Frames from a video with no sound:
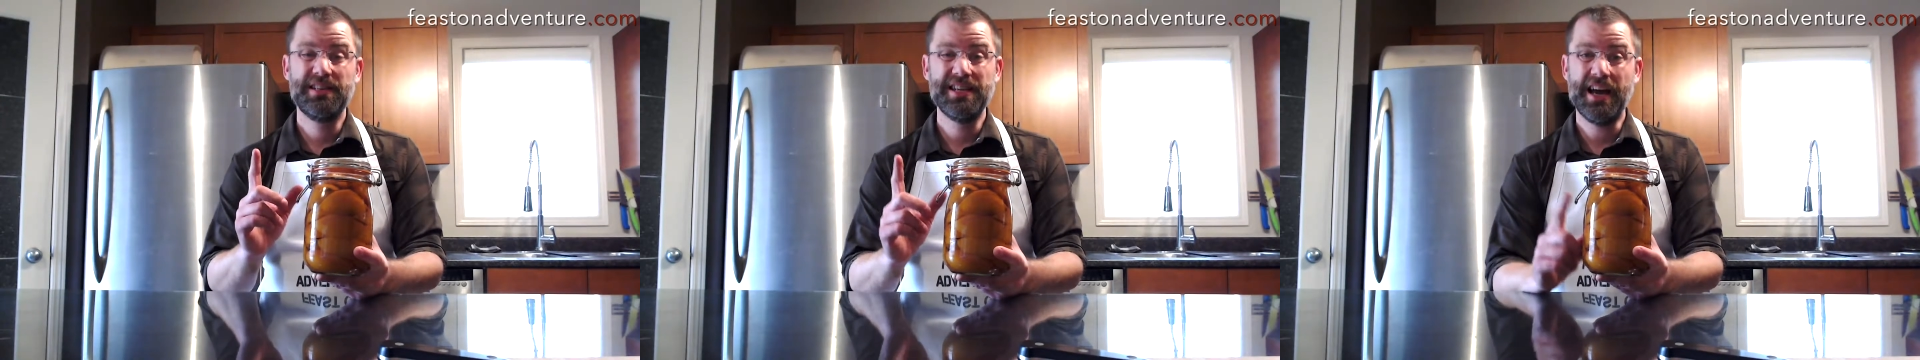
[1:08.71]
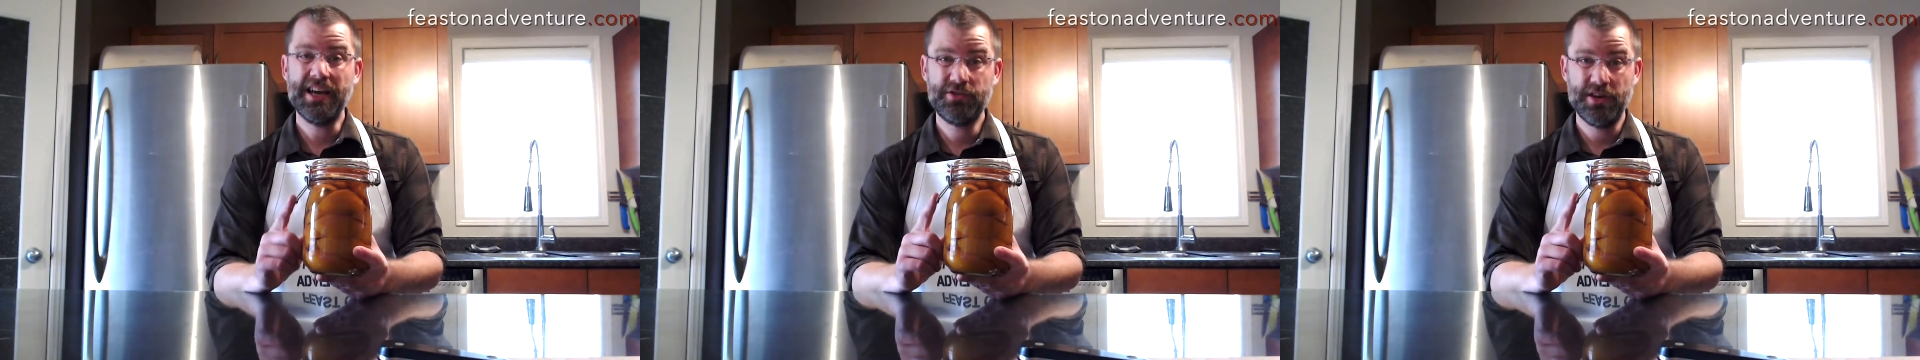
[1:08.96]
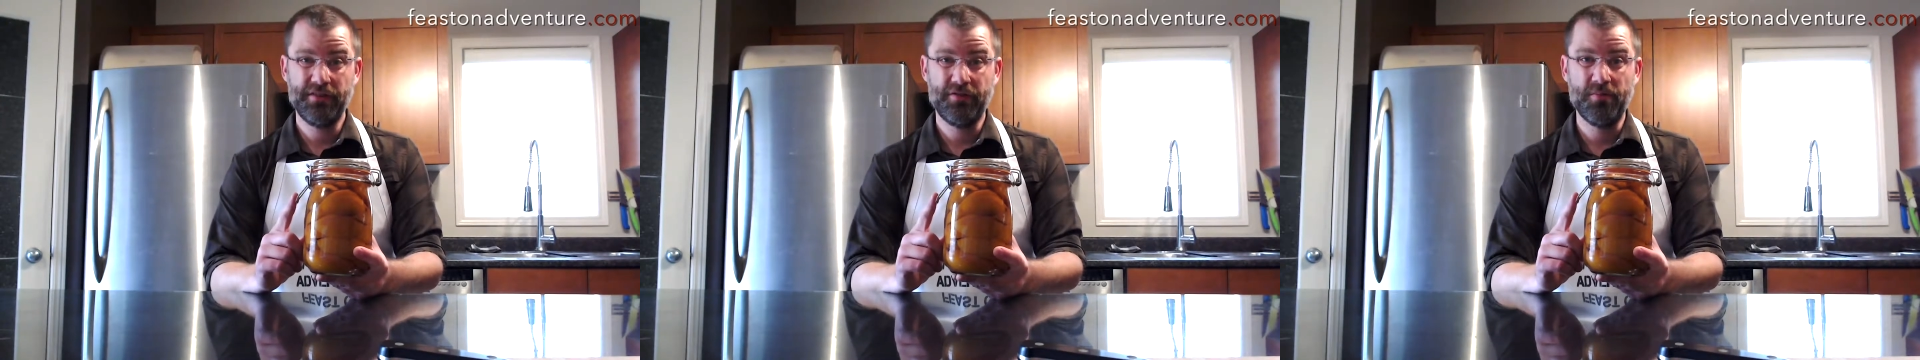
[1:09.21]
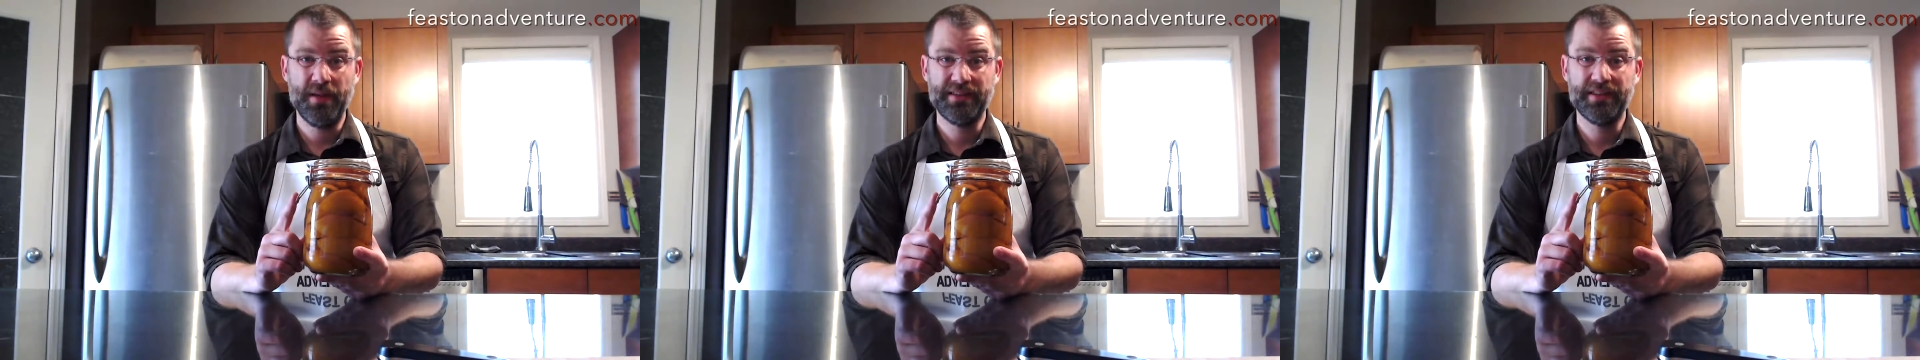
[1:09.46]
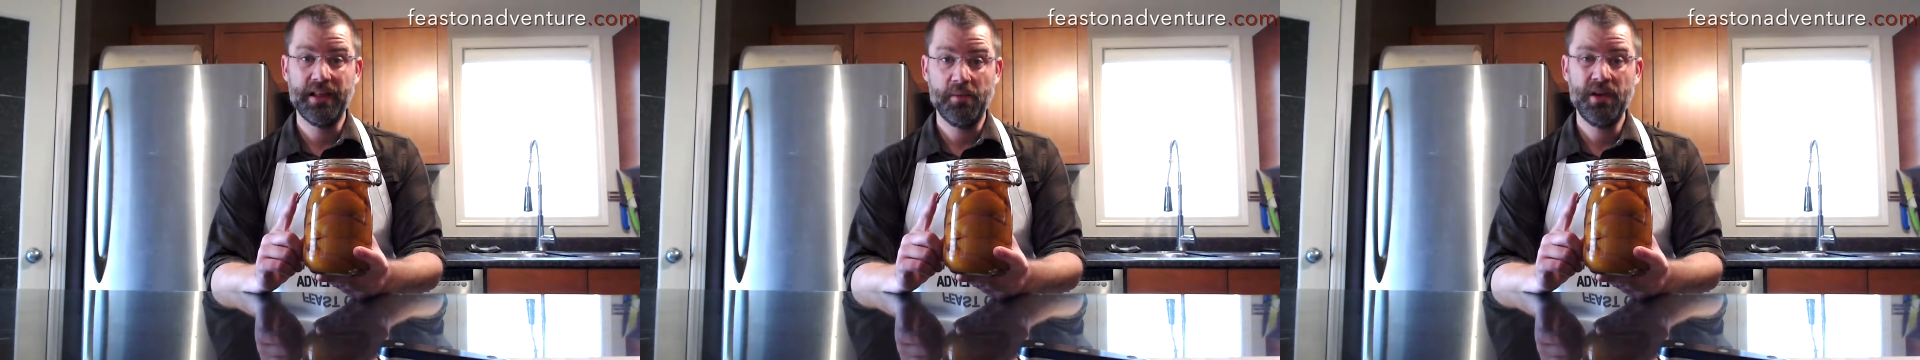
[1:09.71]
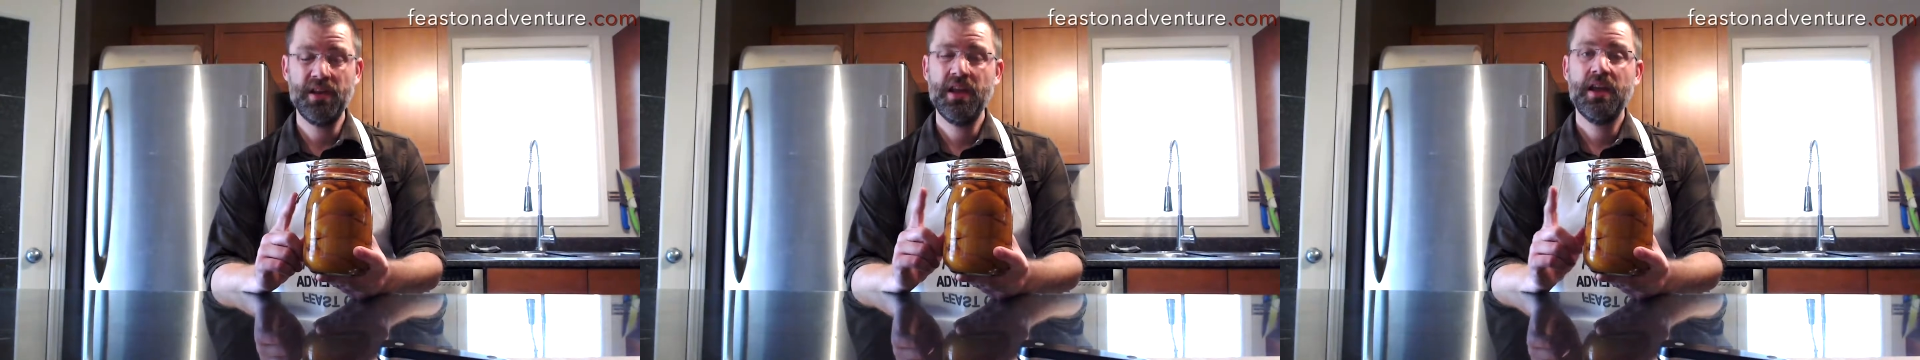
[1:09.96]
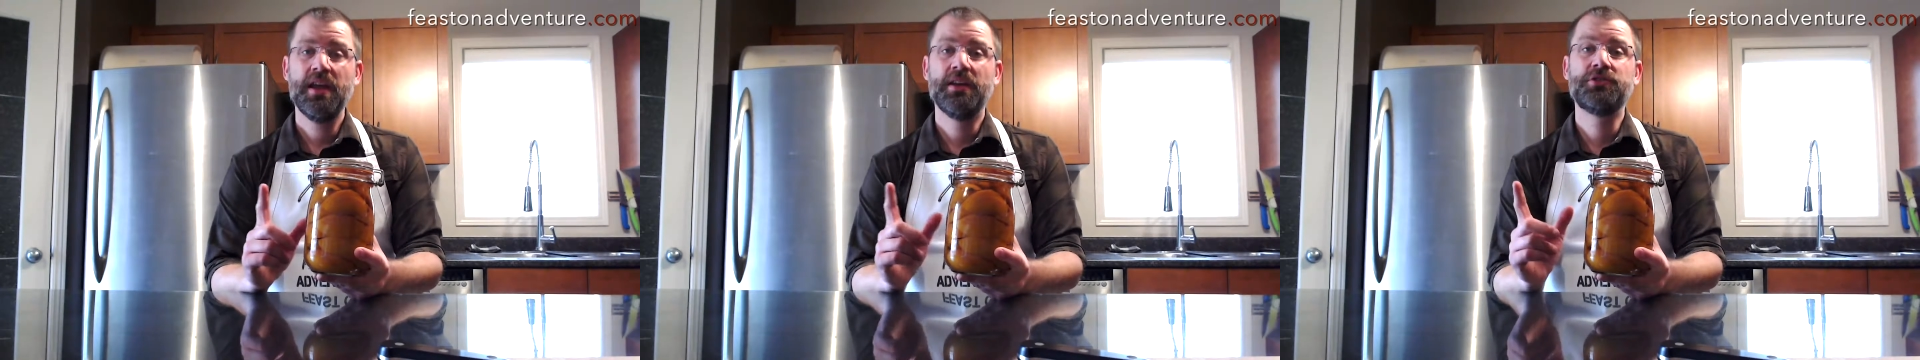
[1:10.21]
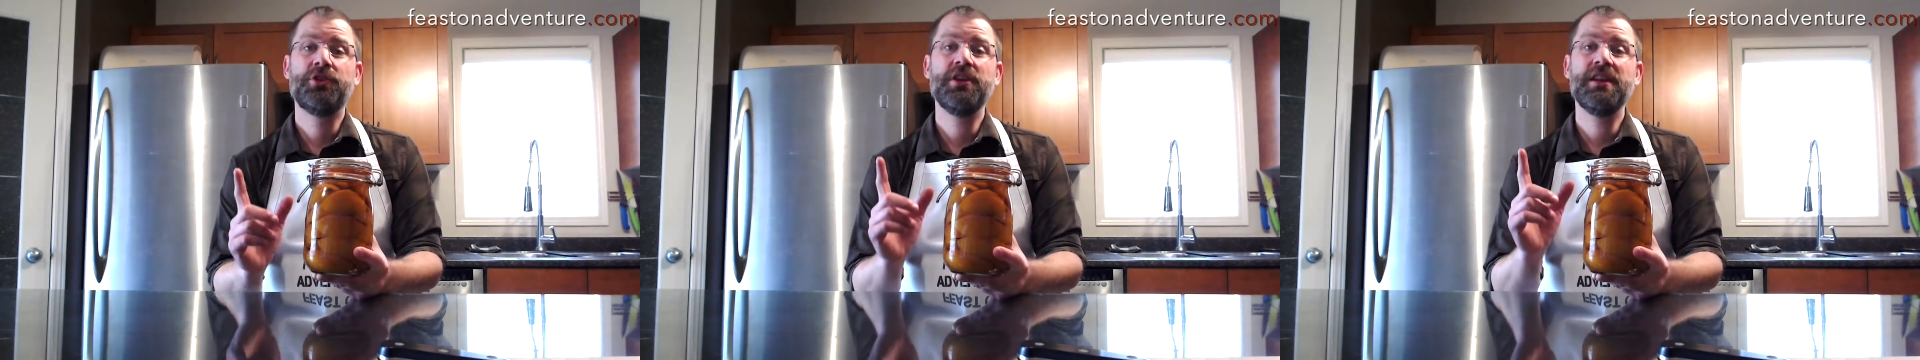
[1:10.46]
dehydrating fermented lemon,
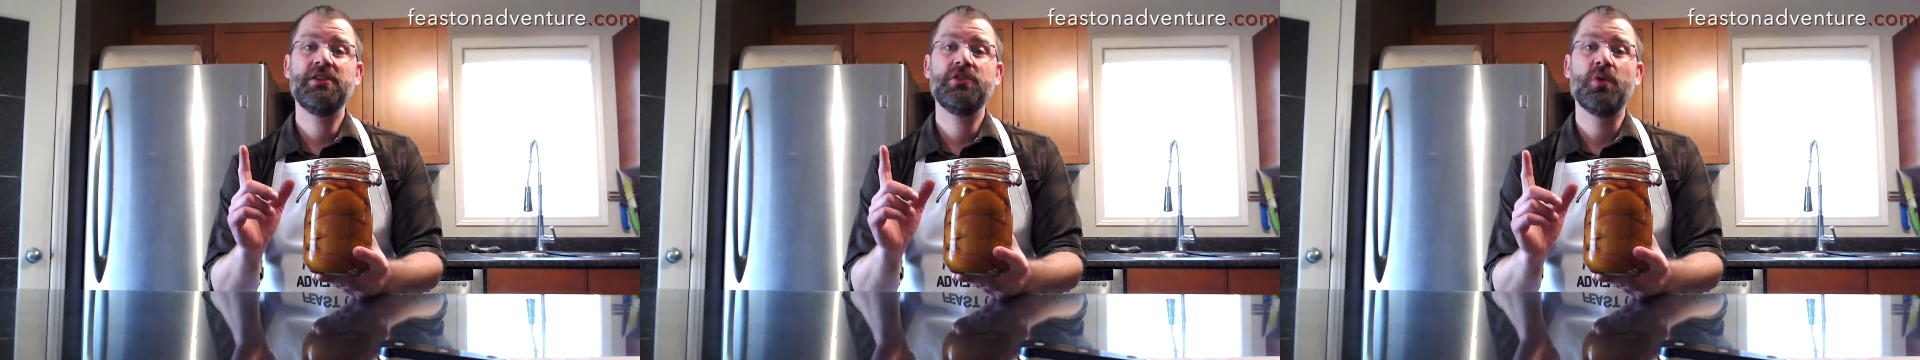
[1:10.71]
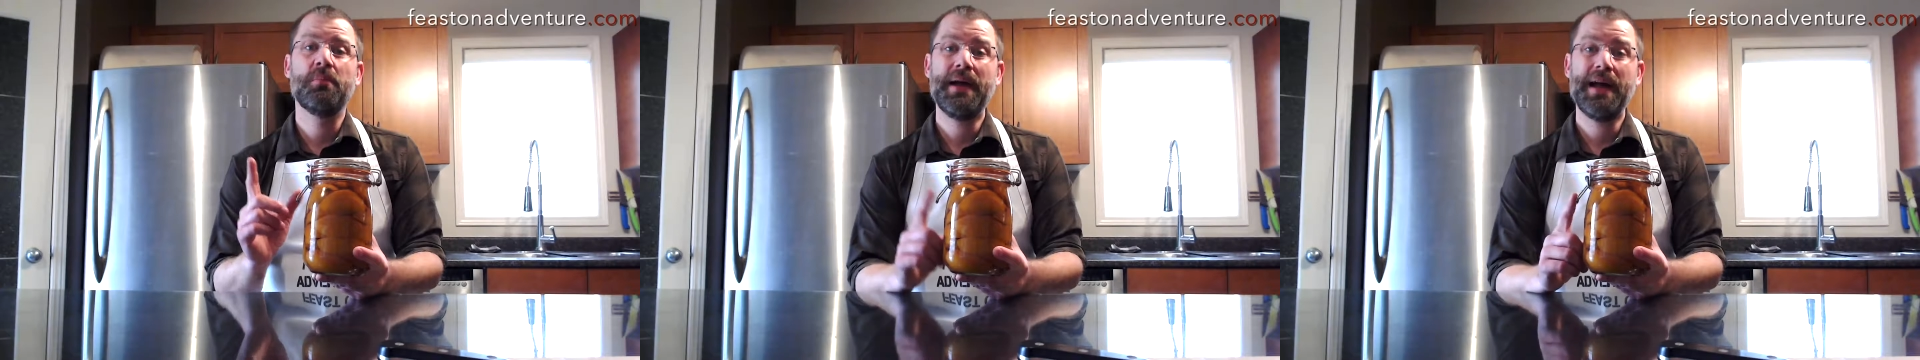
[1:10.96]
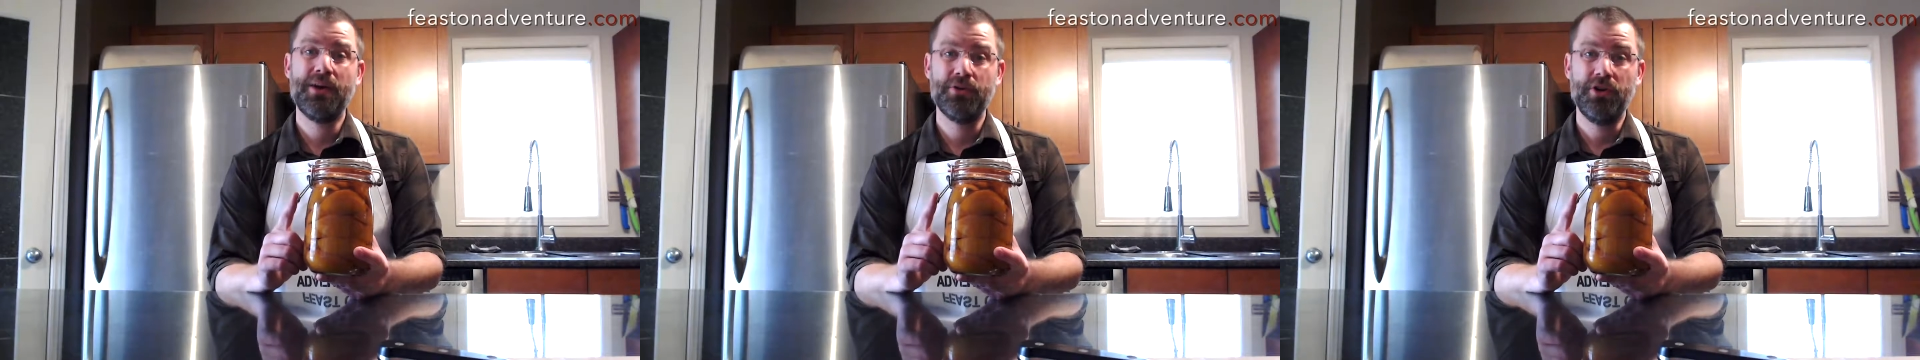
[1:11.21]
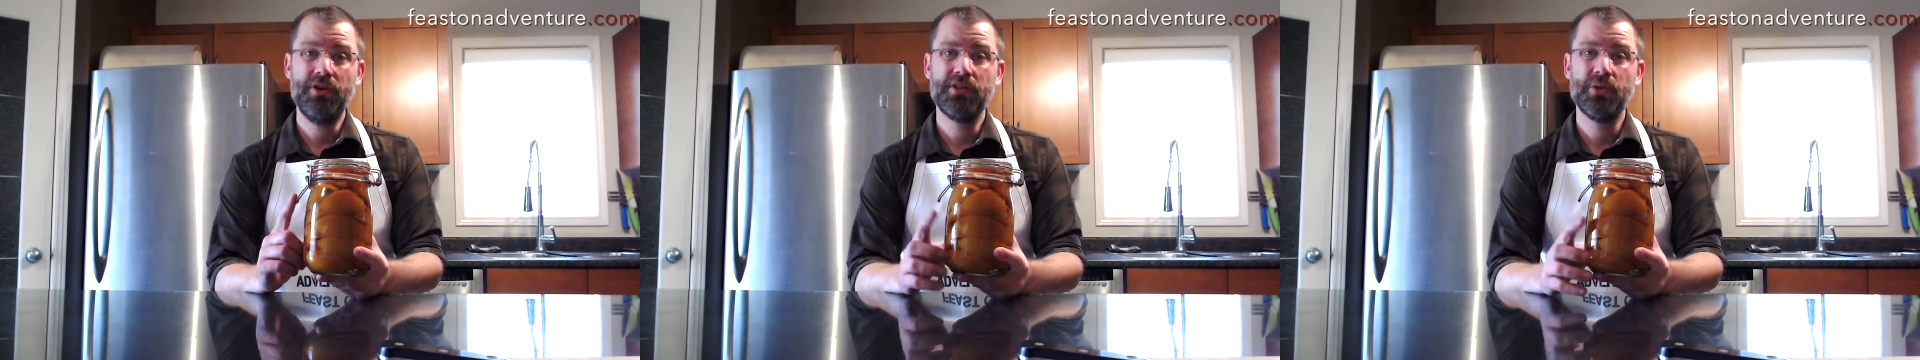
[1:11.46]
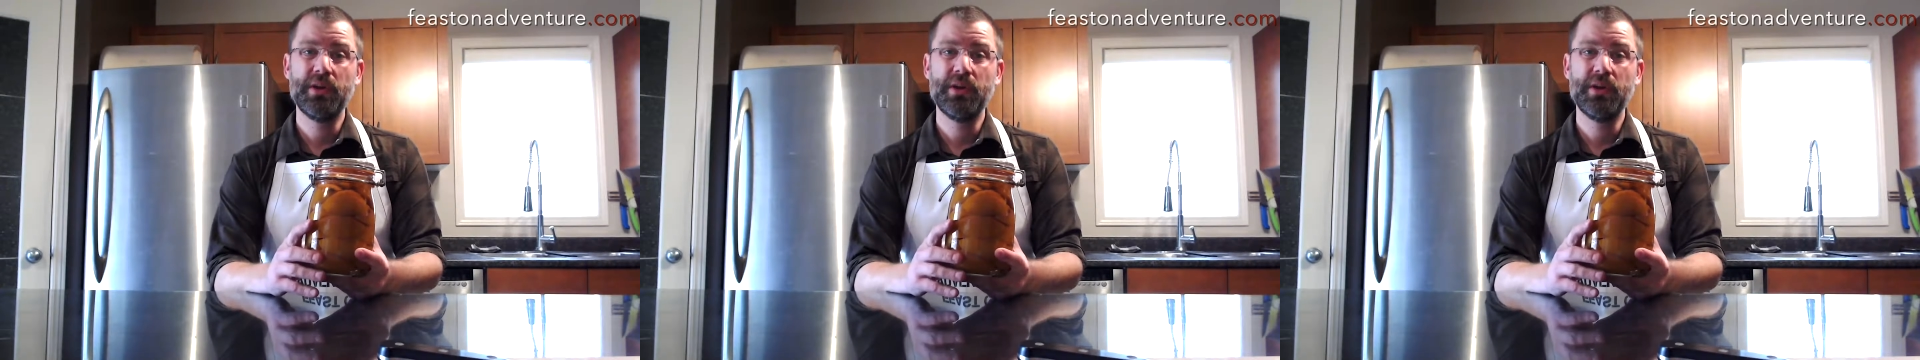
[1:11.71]
and turning it into a powder